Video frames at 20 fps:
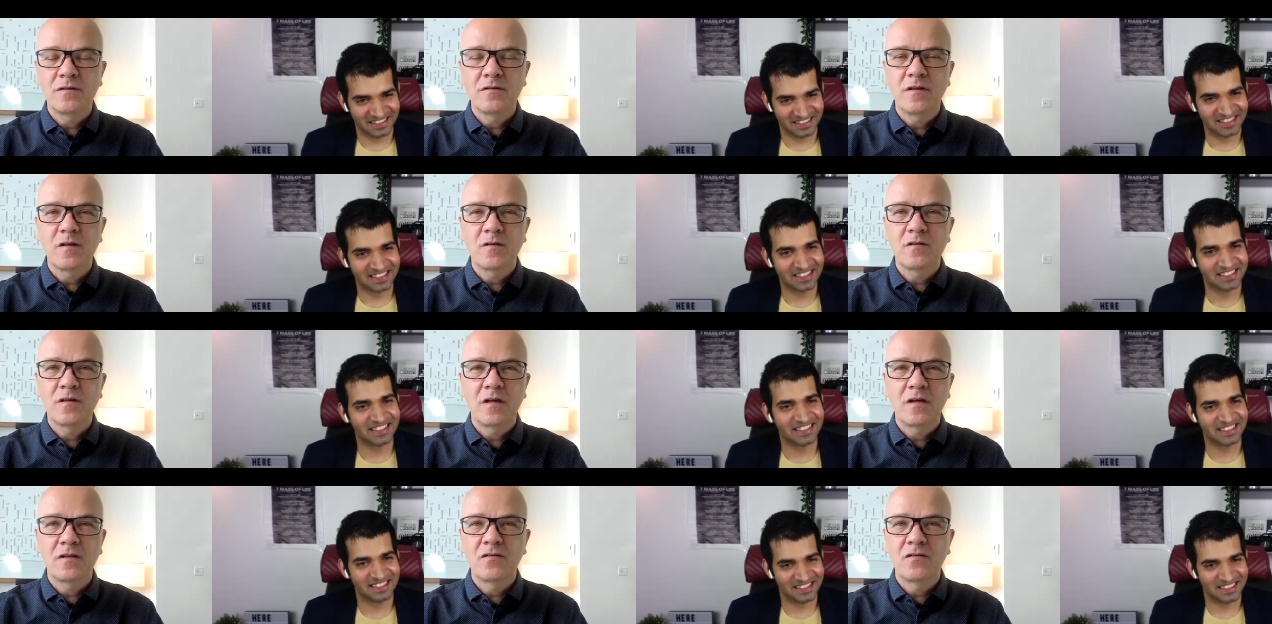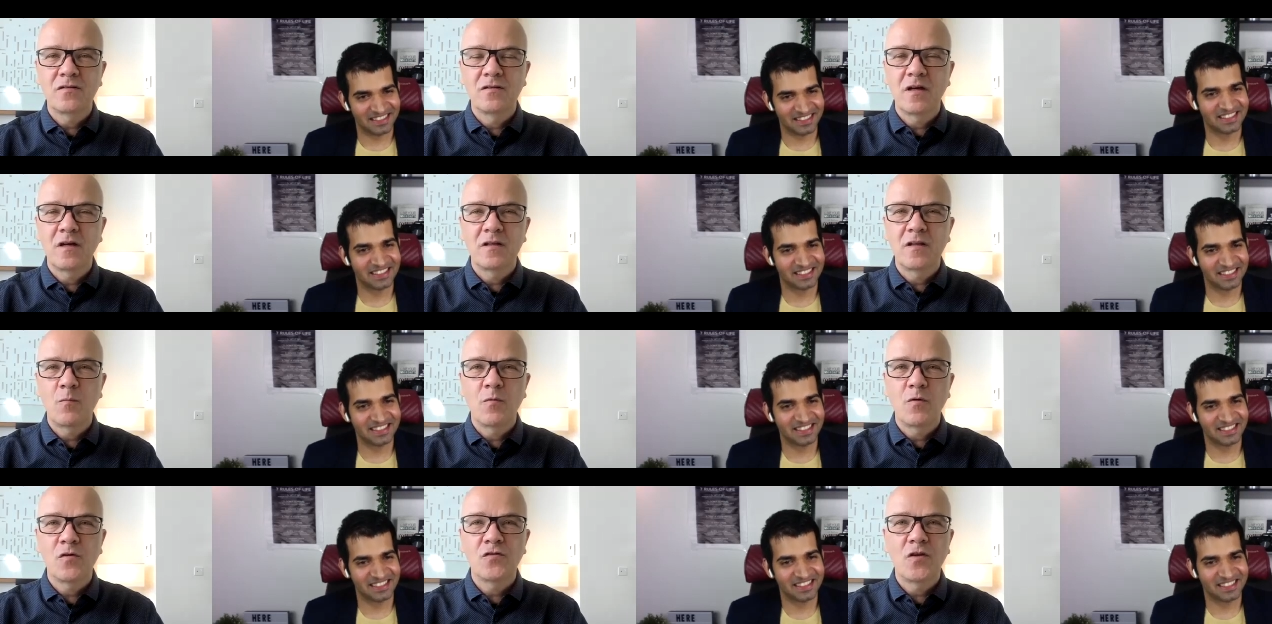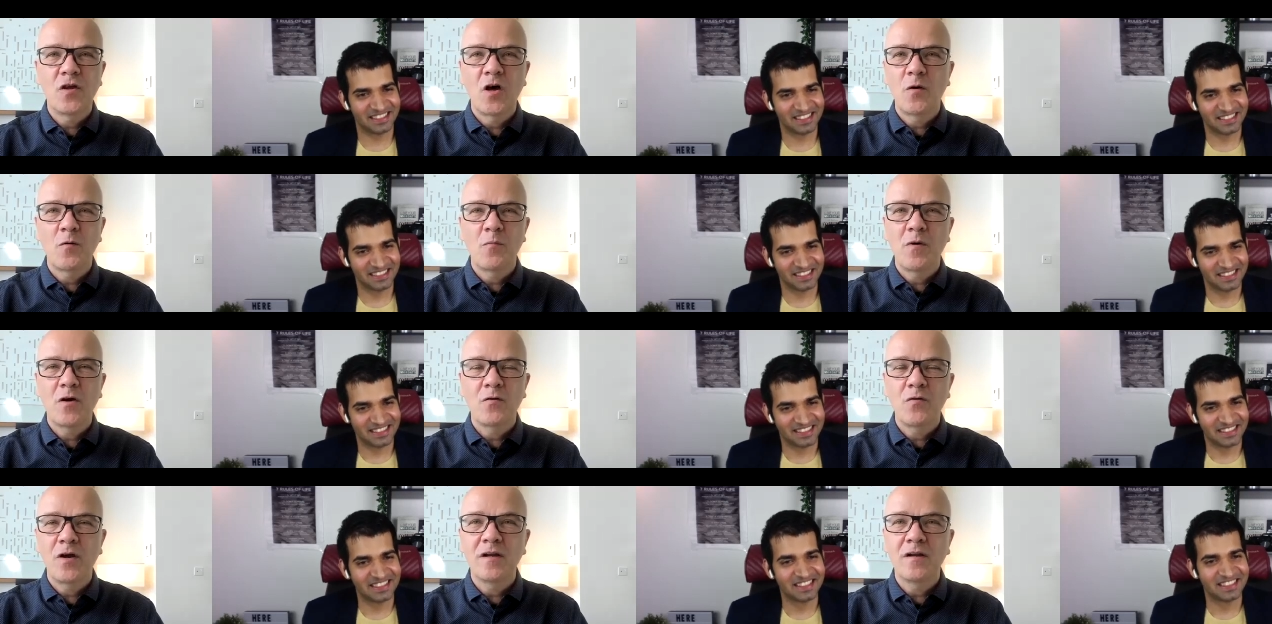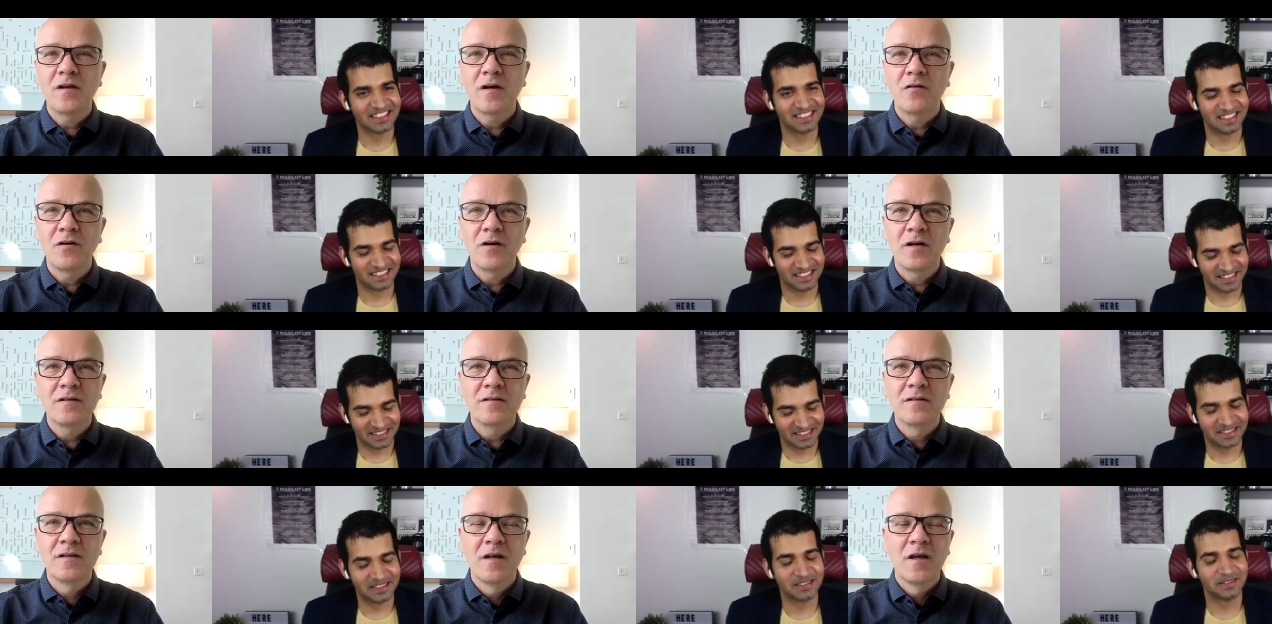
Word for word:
Speaker 1: that that's not that was not on my radar, right?